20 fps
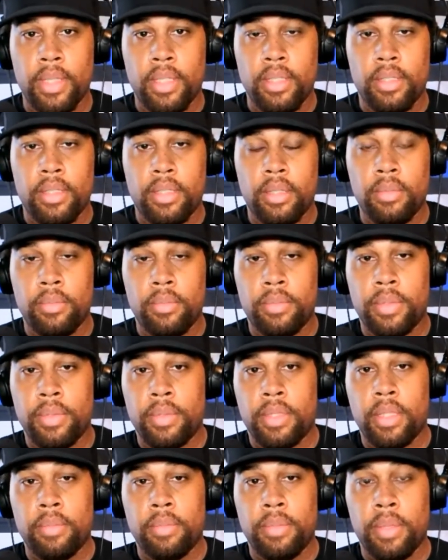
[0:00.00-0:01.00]
Some,
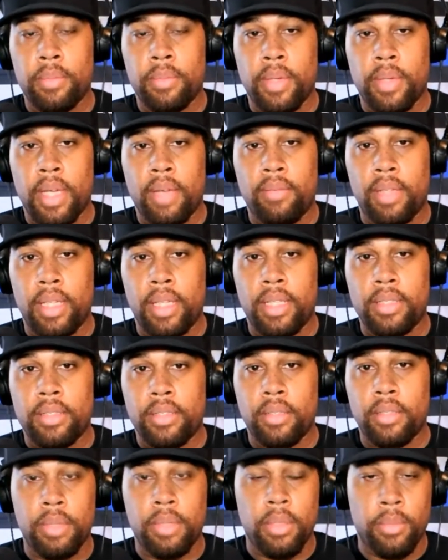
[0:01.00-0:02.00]
some people have less,
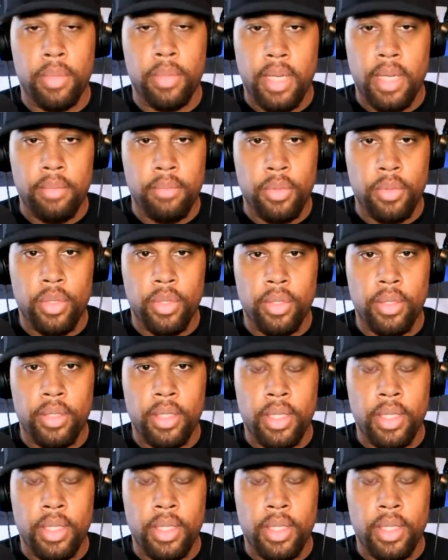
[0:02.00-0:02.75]
some people have more.